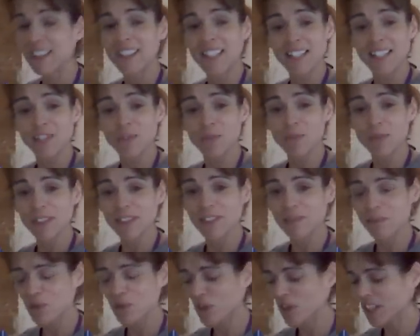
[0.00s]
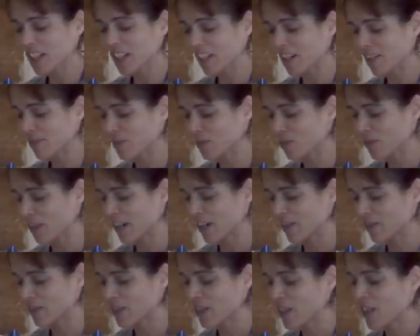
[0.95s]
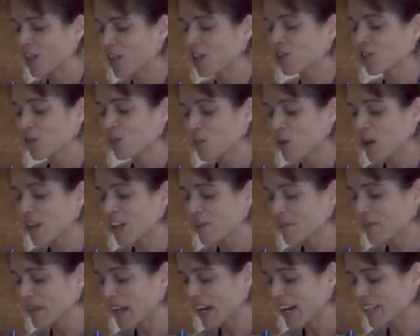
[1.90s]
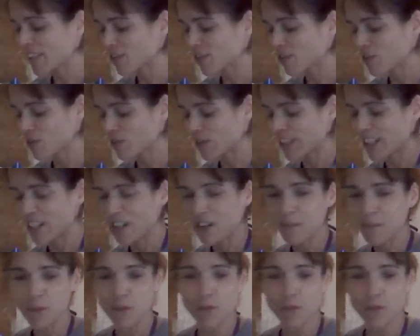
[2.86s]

the business I'm trying to get off the ground. So while I'm not in school right now, in